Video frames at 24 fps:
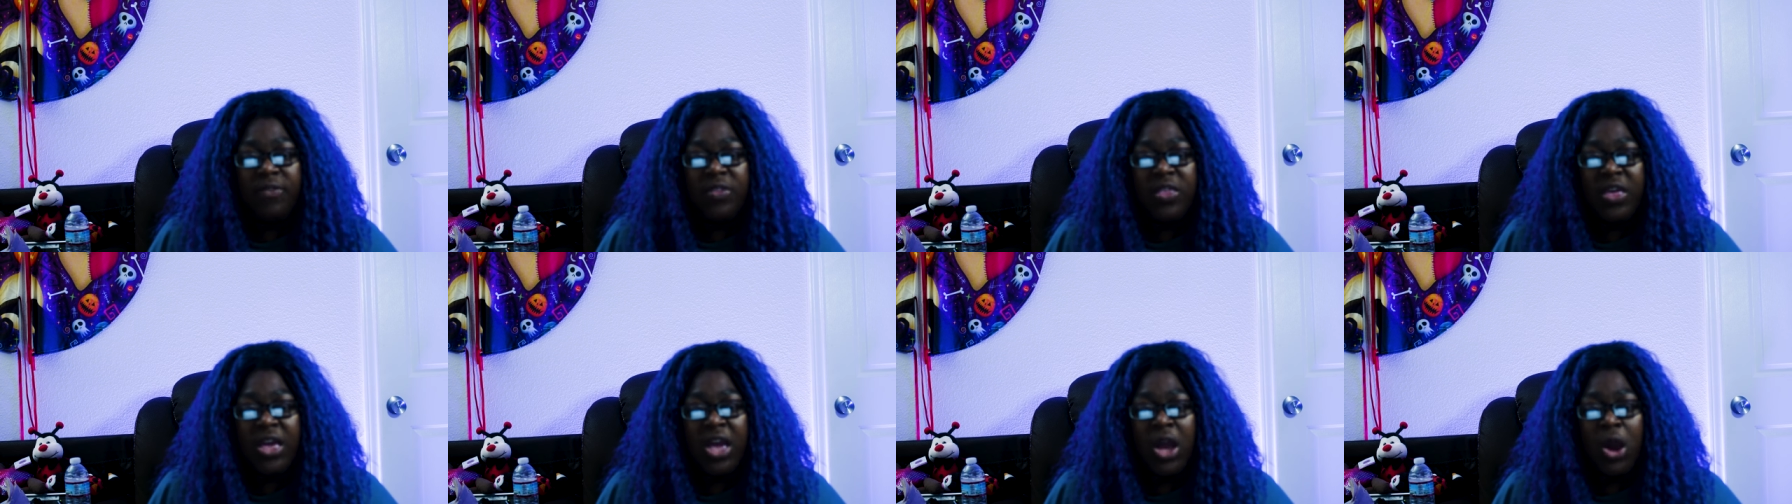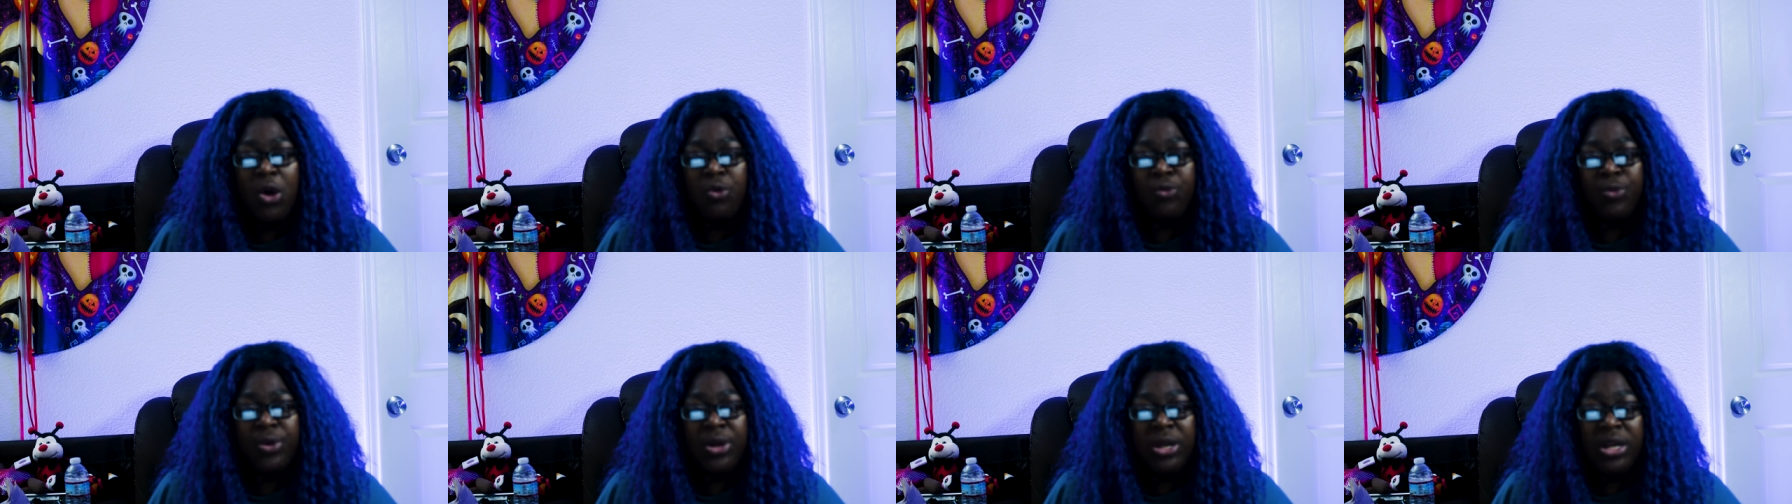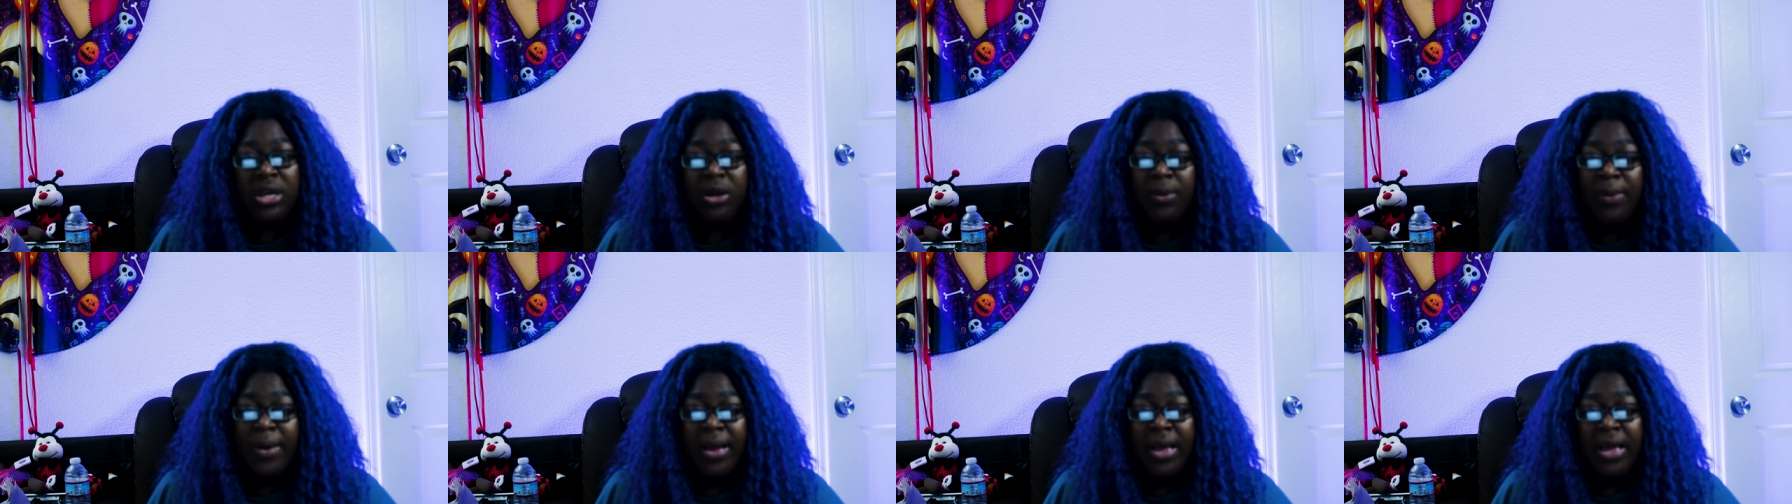are running
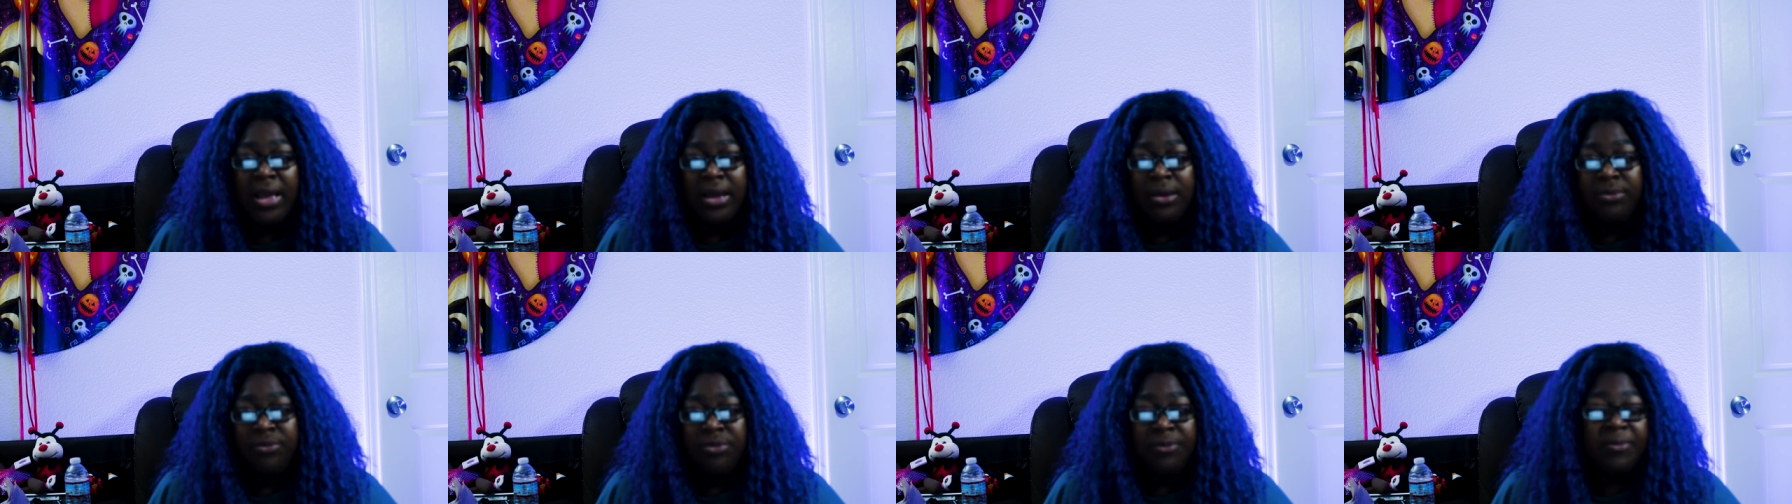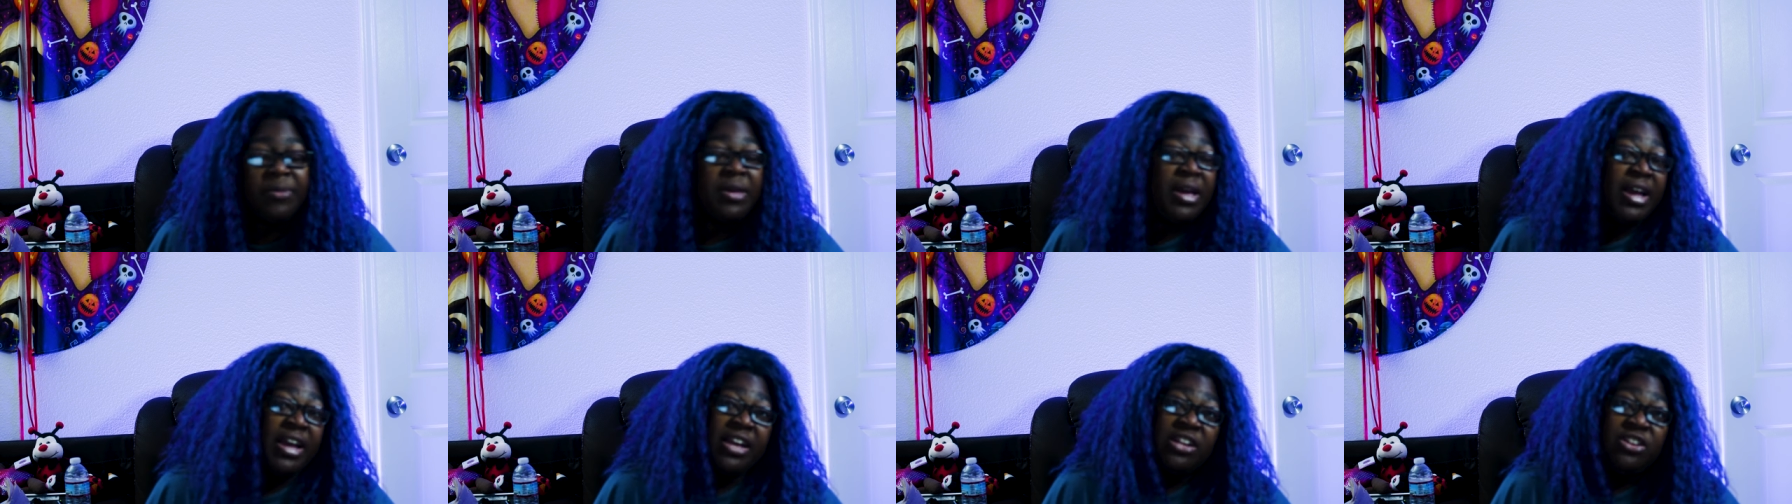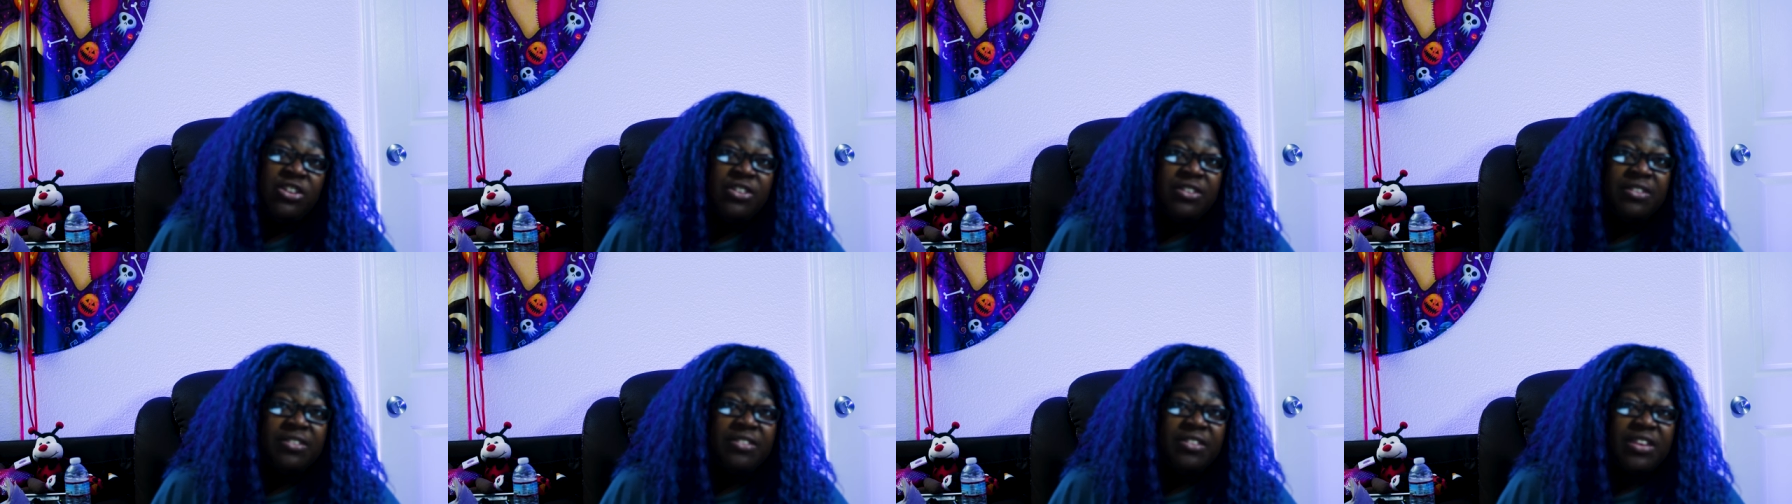away from the
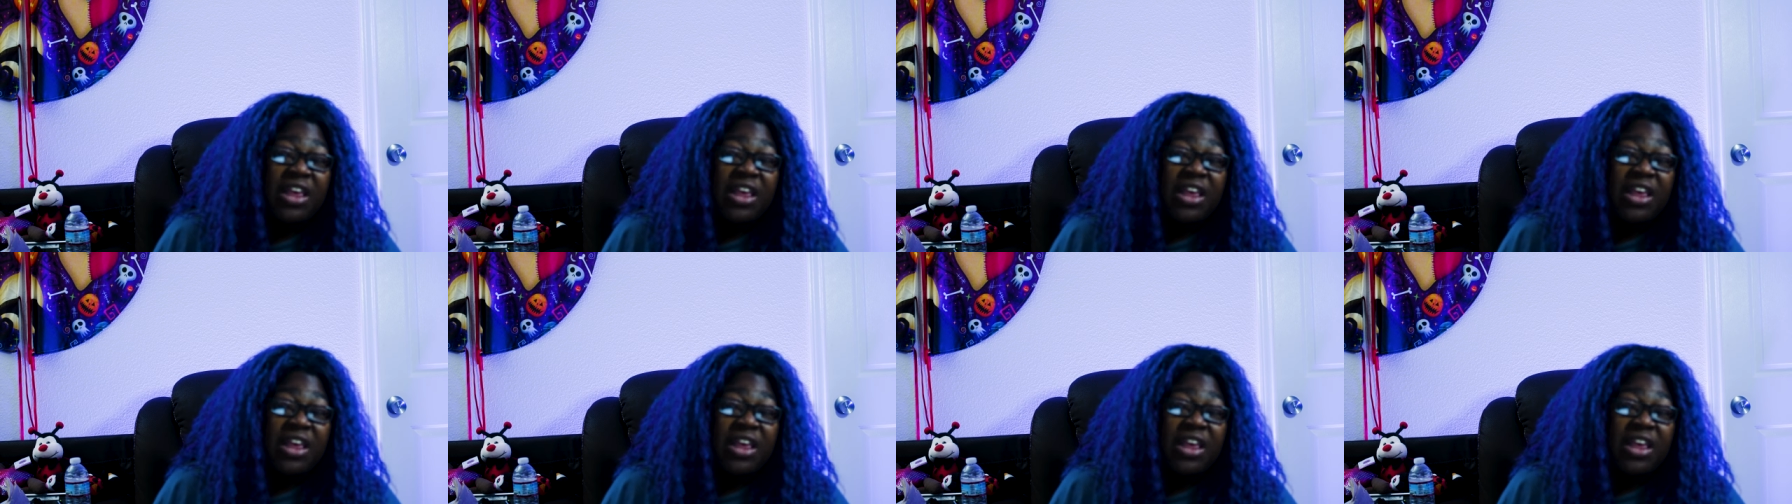agents.